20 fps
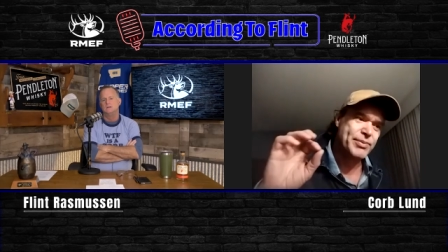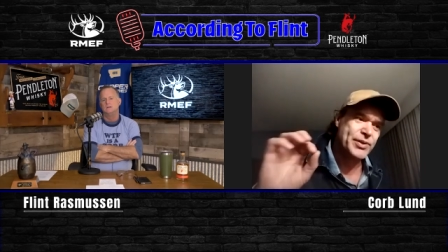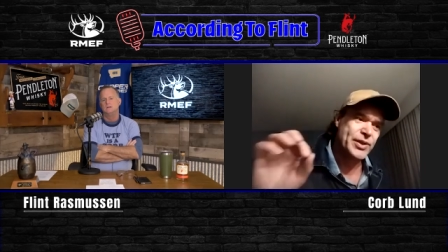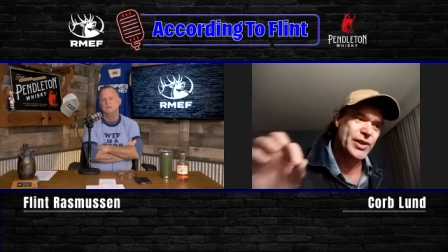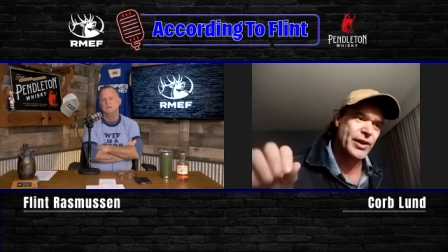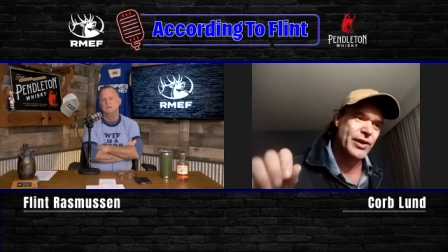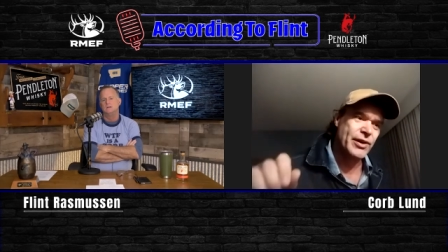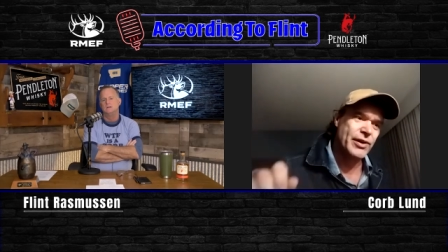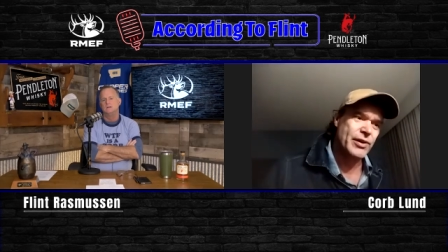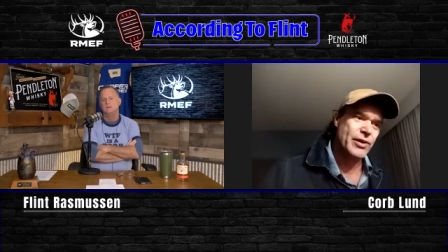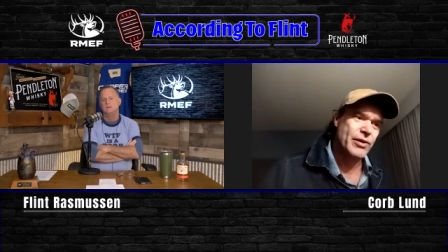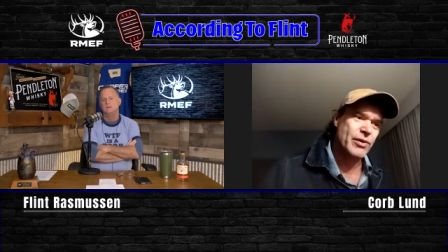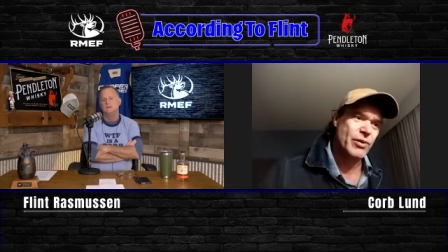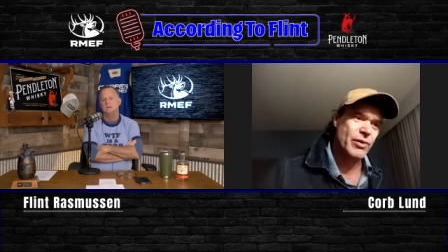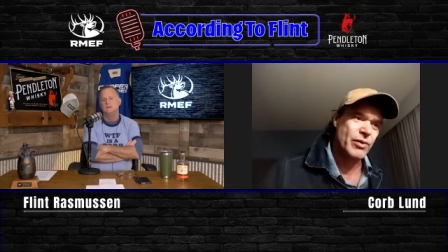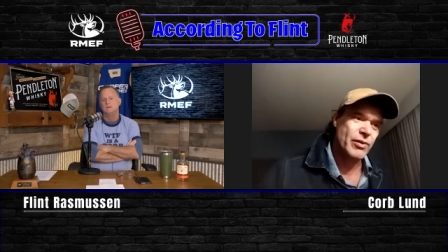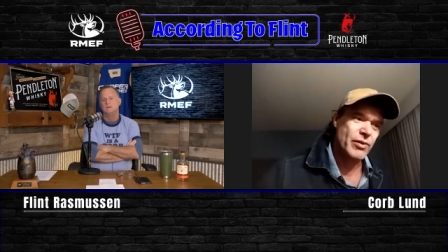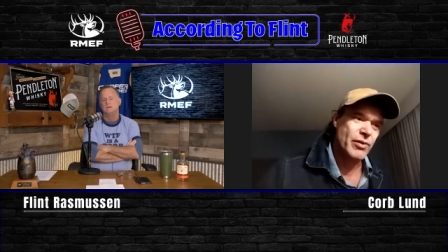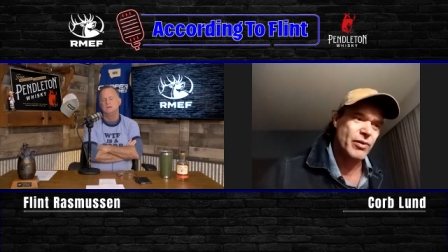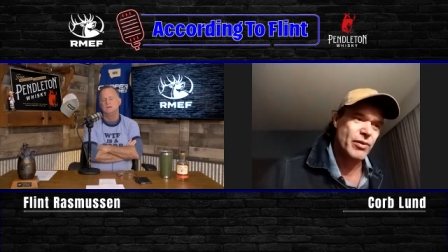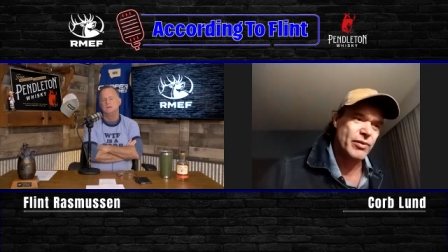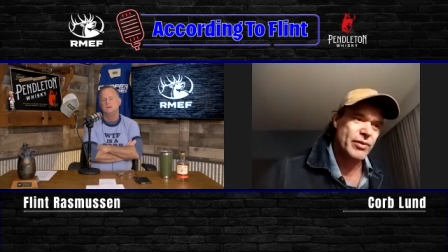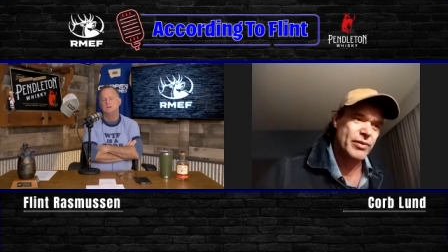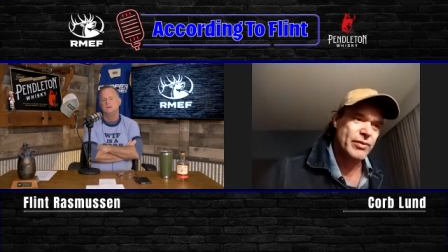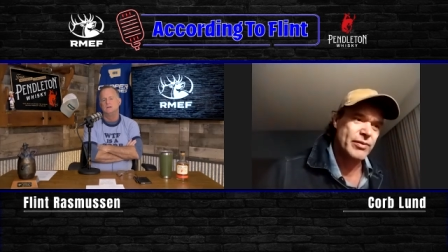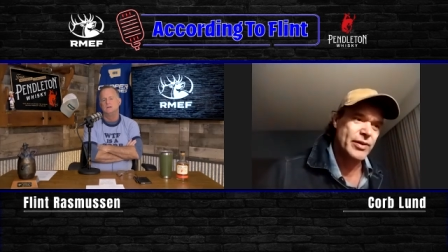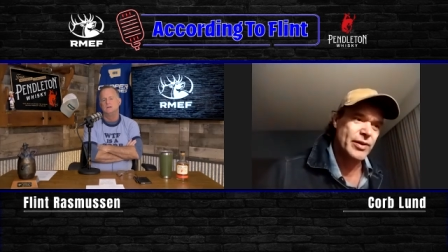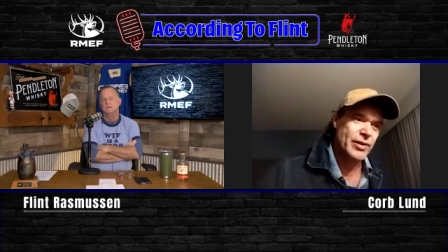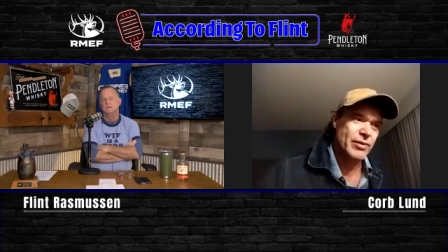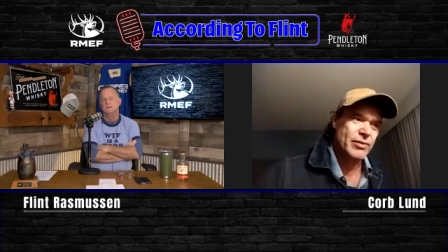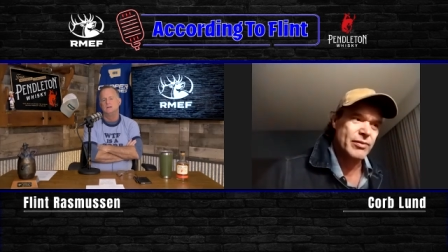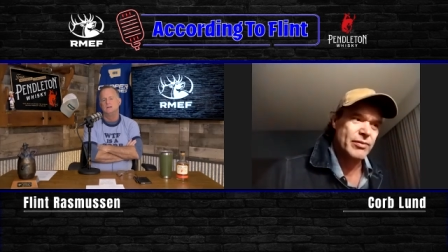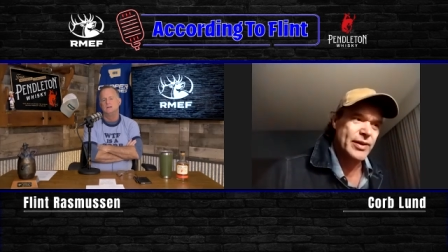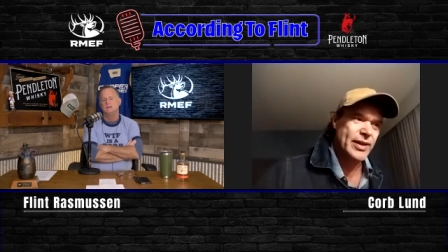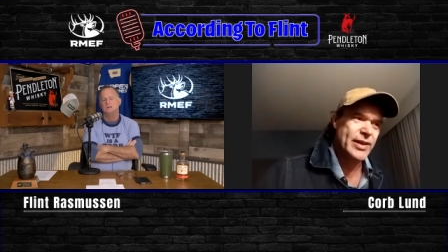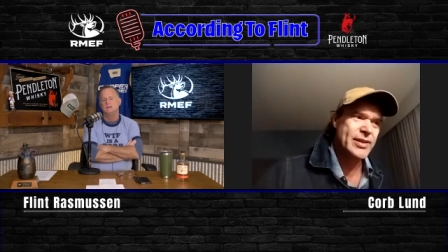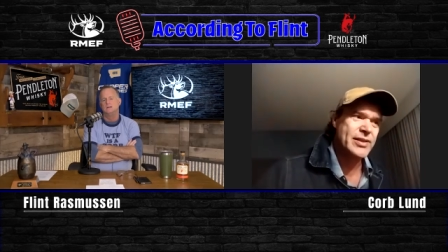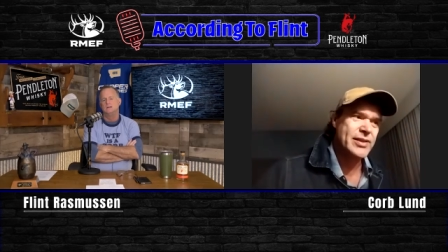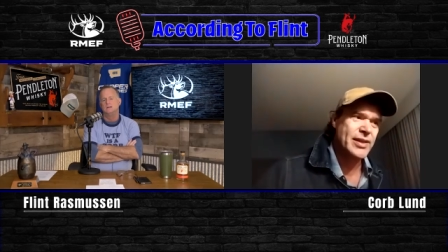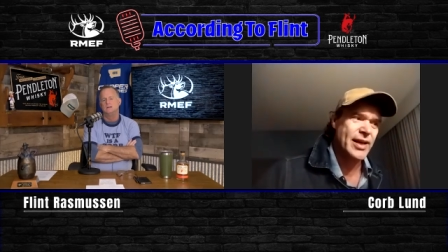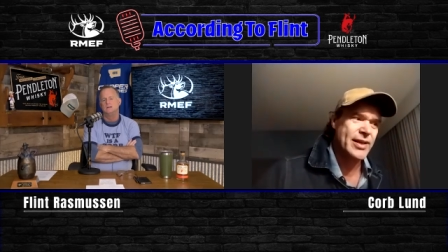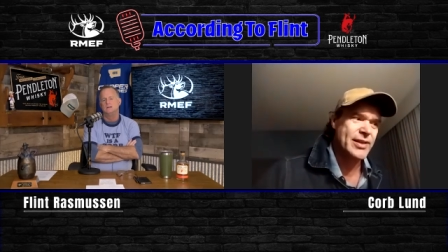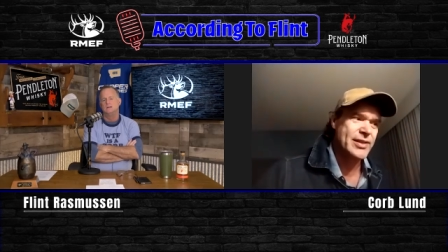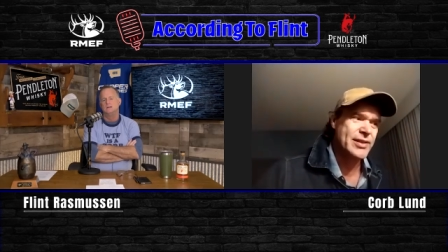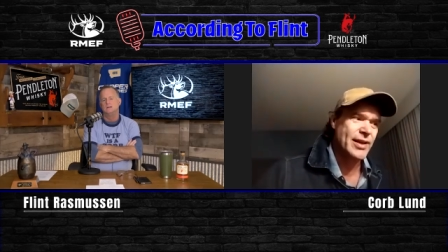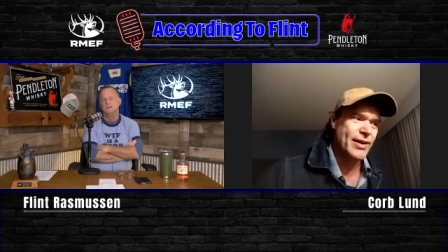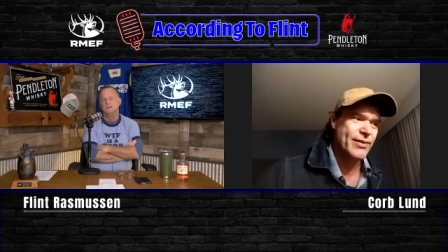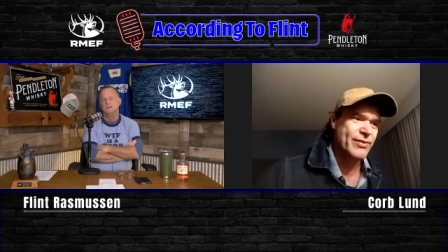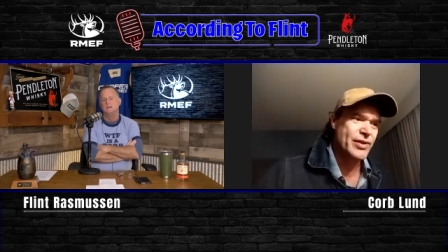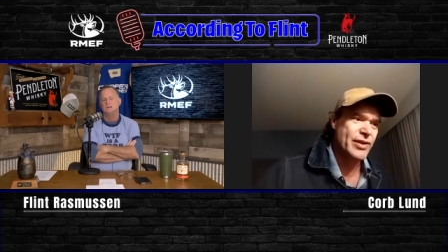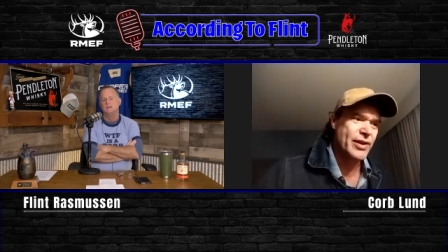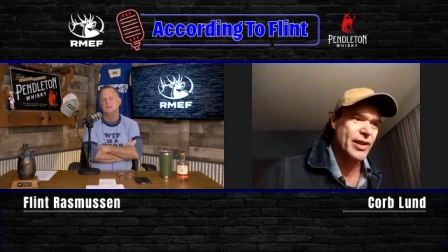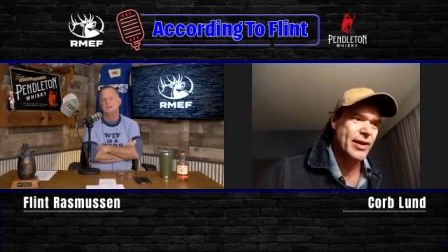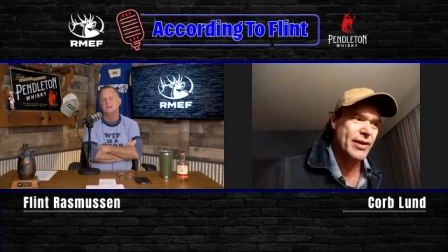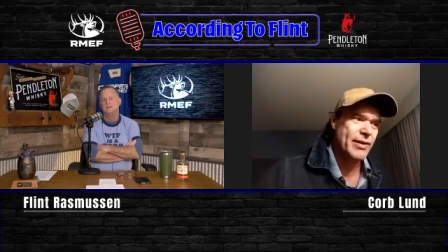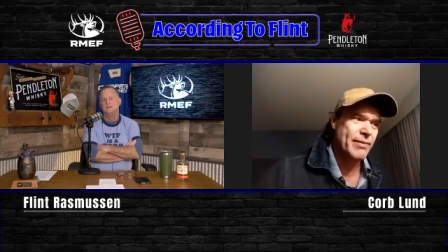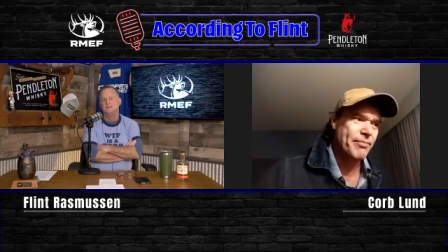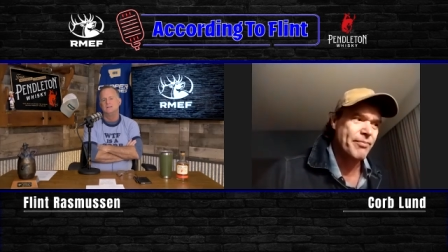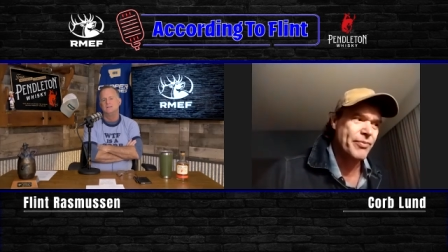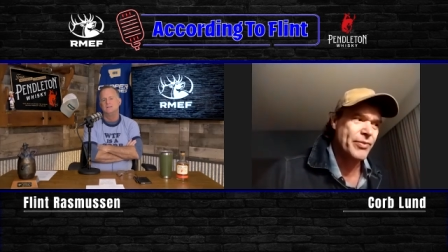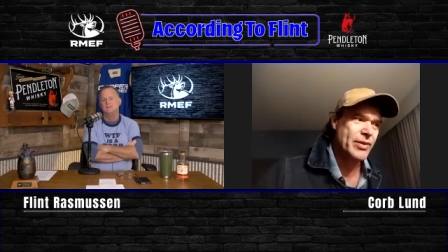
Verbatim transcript: obscure or or you know inside stuff so that